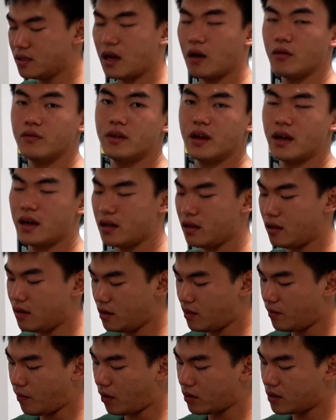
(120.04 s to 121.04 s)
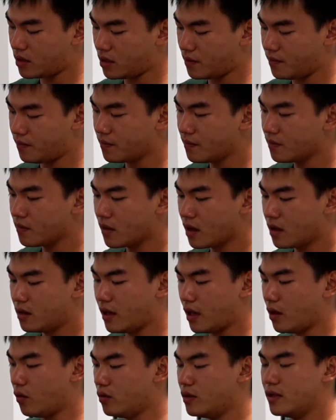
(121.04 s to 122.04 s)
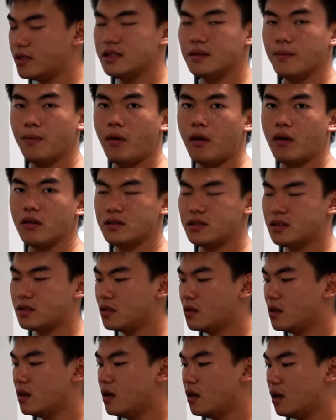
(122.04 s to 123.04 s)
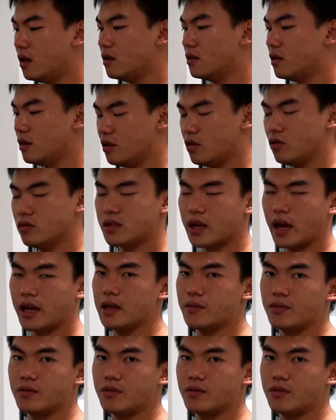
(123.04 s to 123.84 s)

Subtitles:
out there in the bottom that only supports the new Skylake